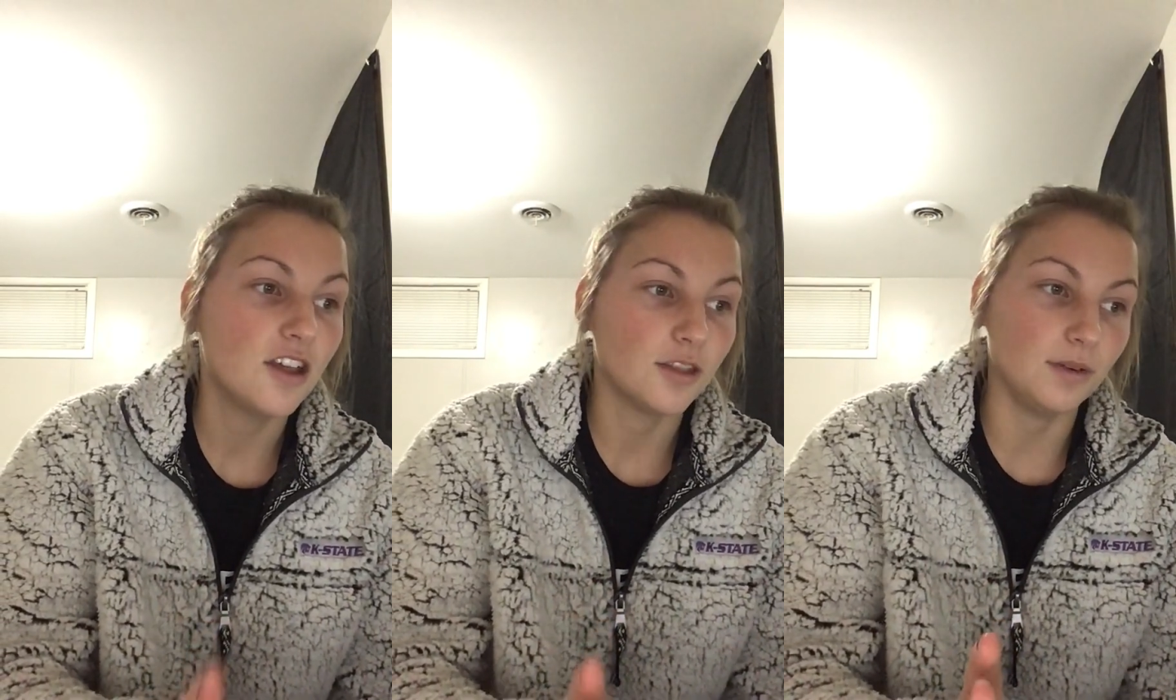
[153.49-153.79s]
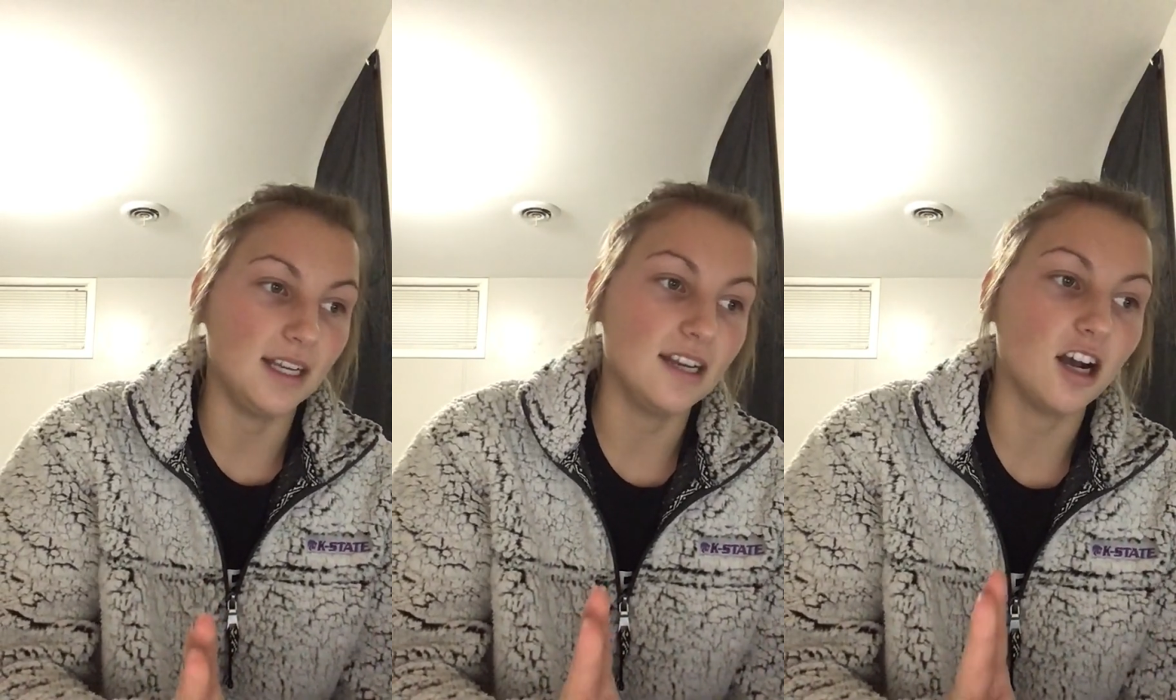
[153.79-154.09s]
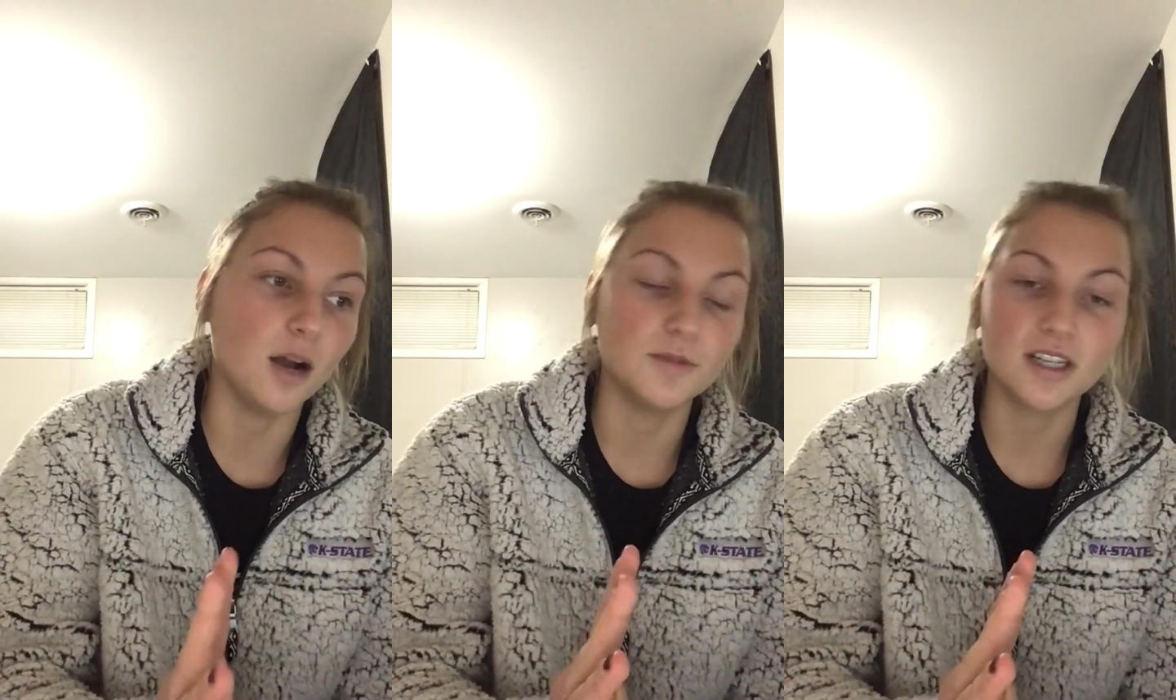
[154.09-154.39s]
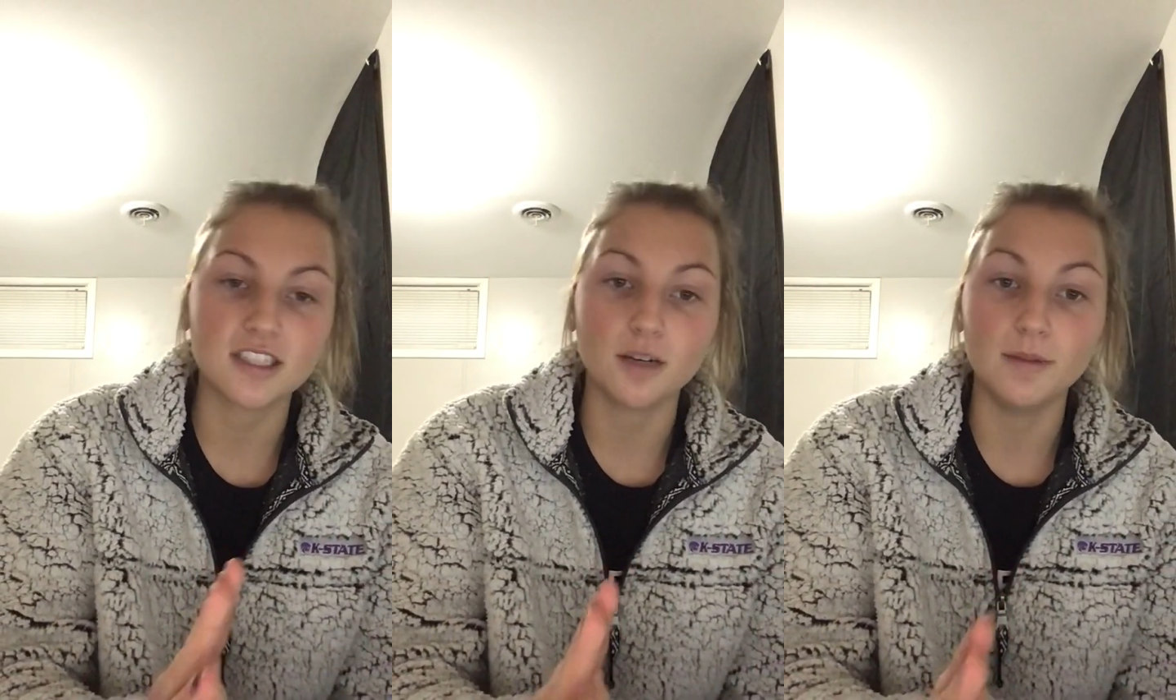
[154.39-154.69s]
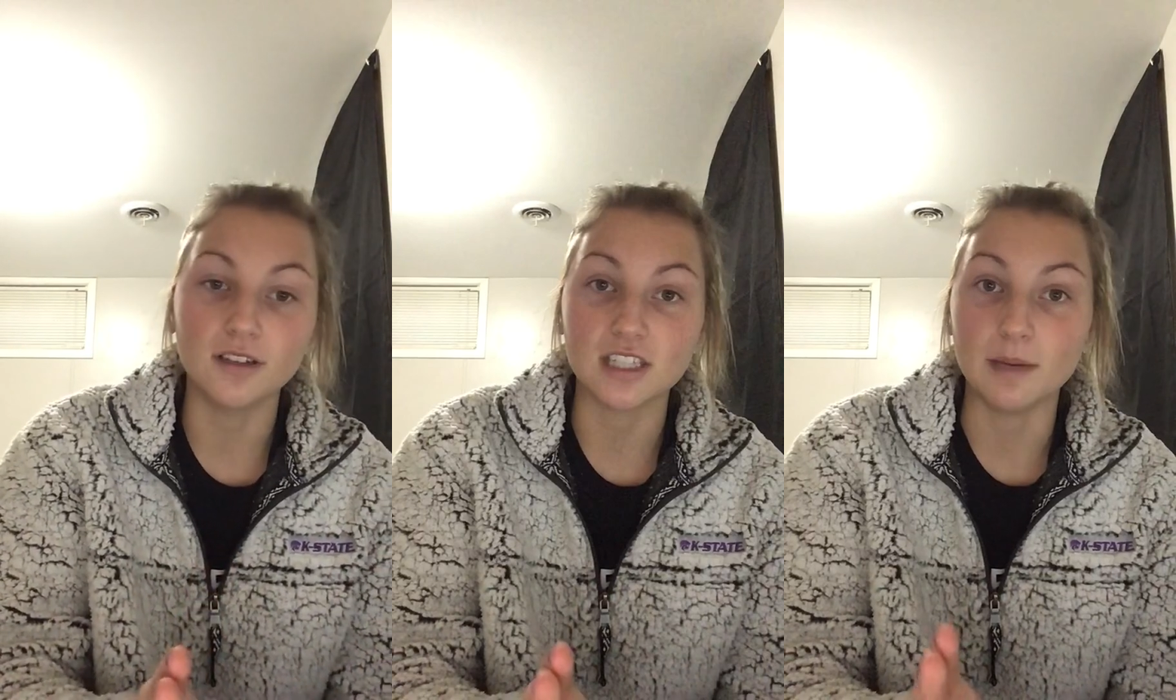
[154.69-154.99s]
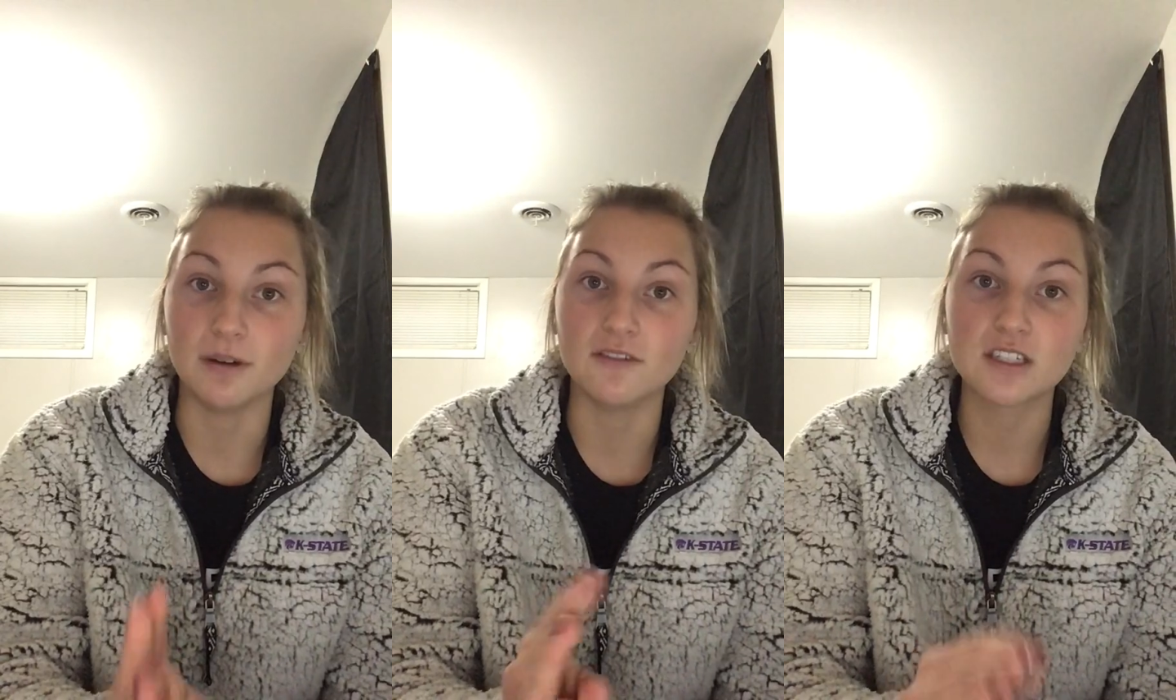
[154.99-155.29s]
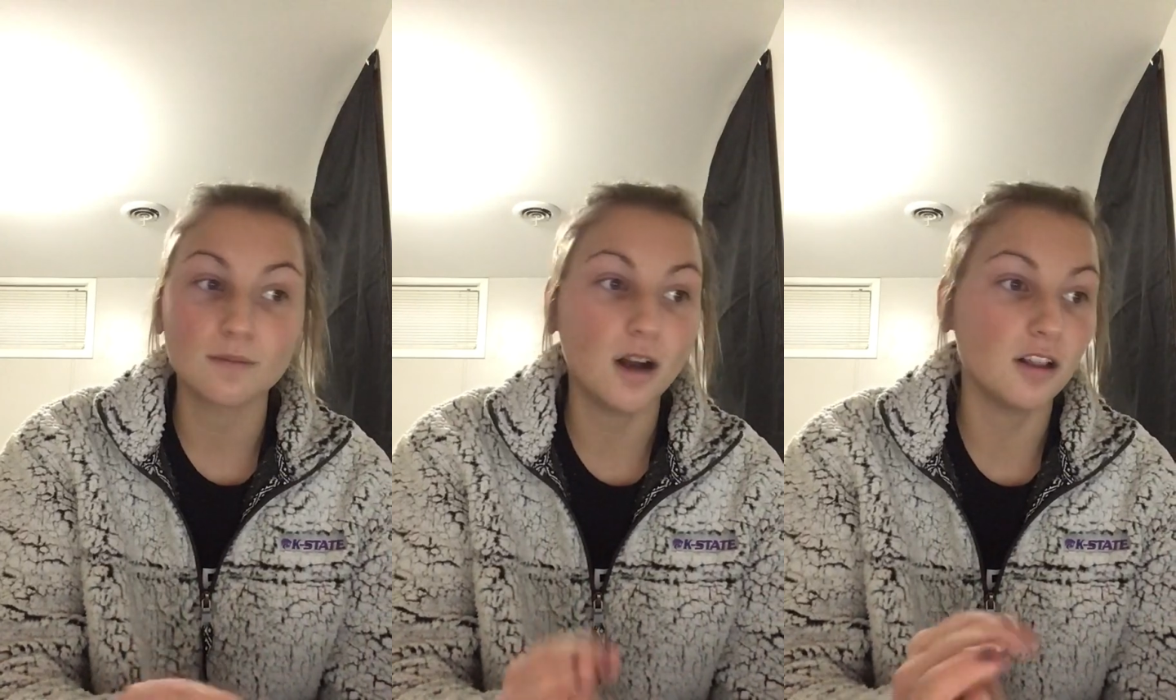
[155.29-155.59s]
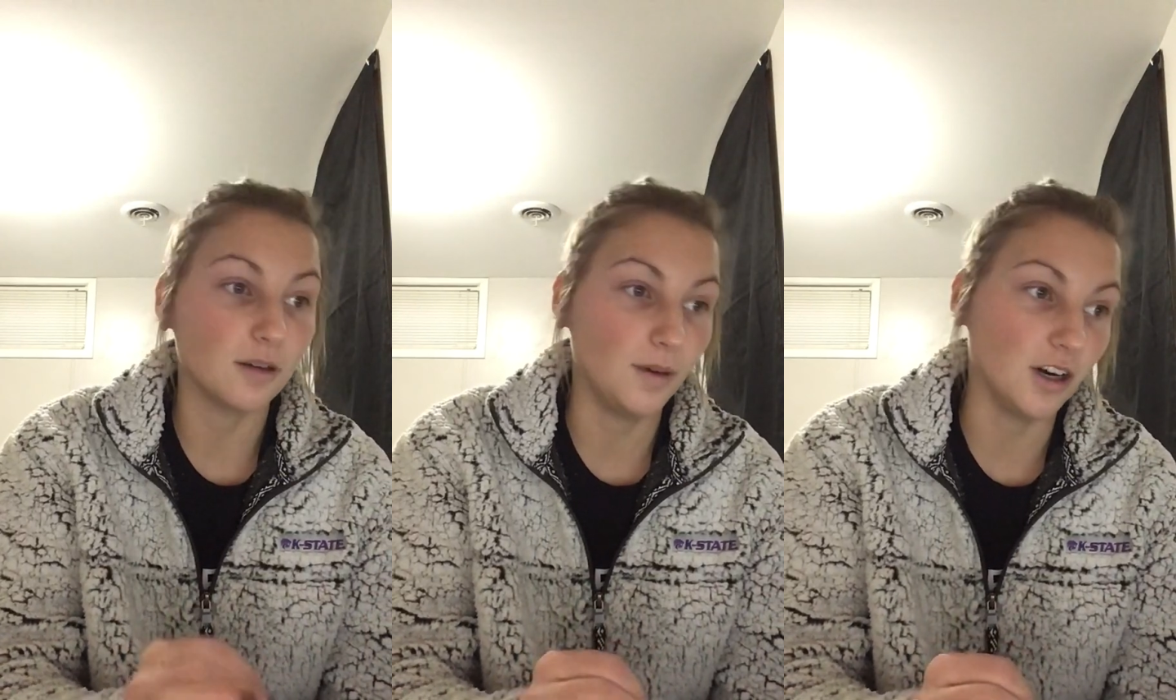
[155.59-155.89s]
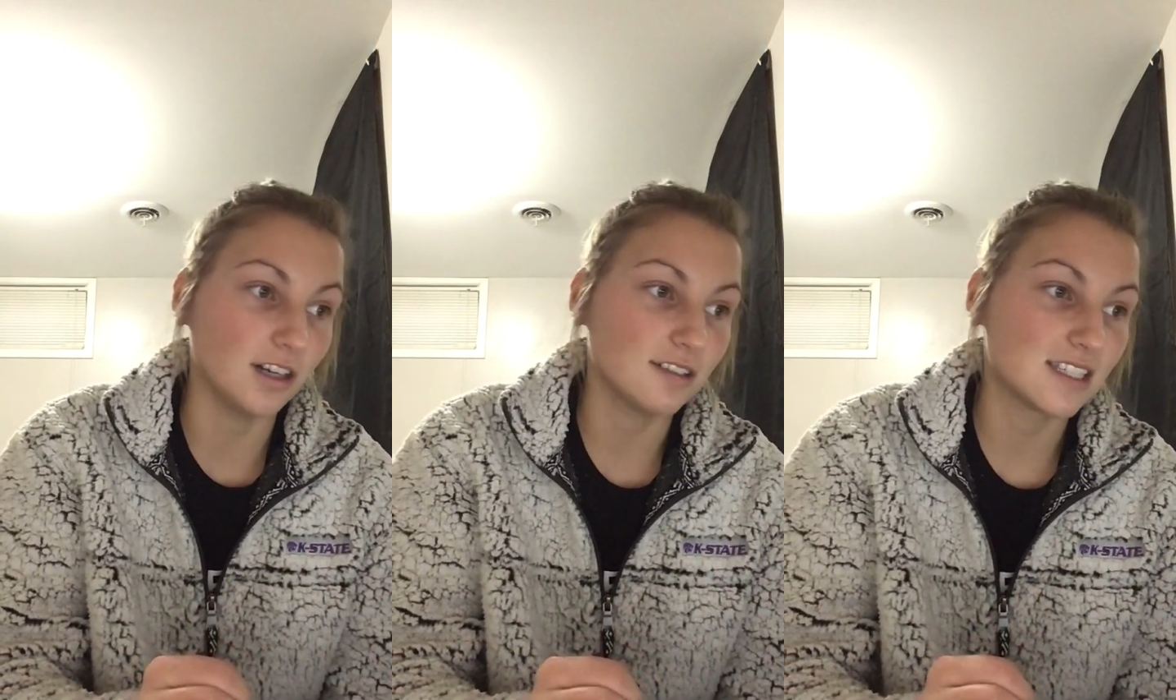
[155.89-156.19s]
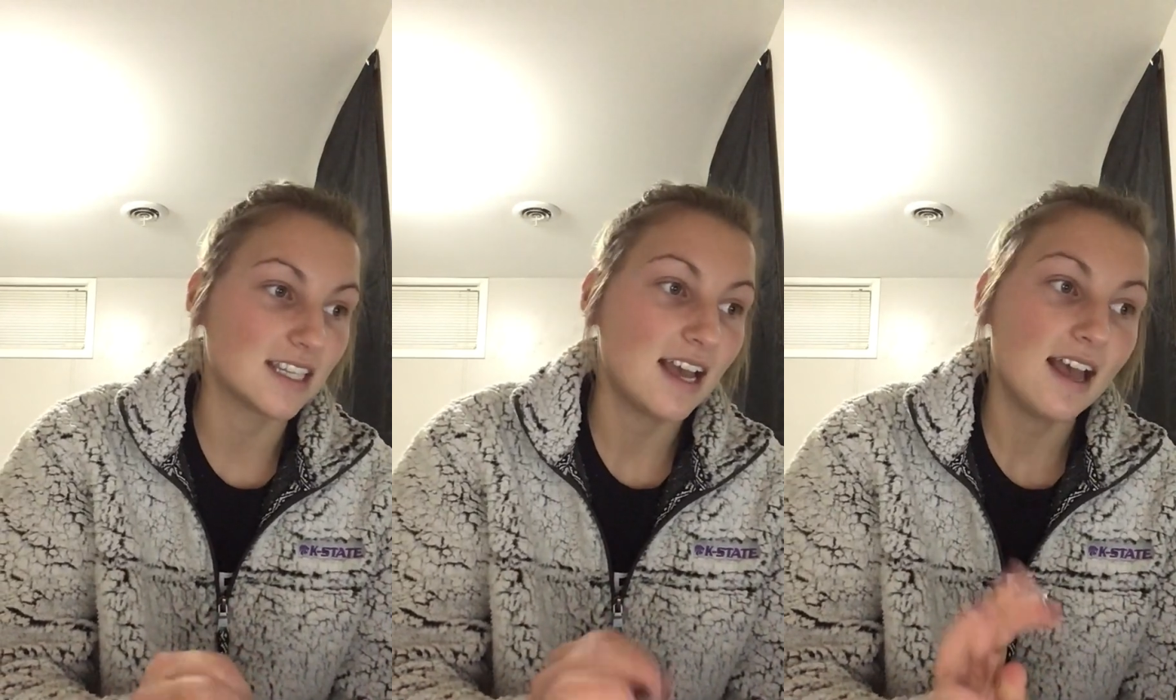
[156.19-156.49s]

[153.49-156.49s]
3. Objects are built up of smaller parts.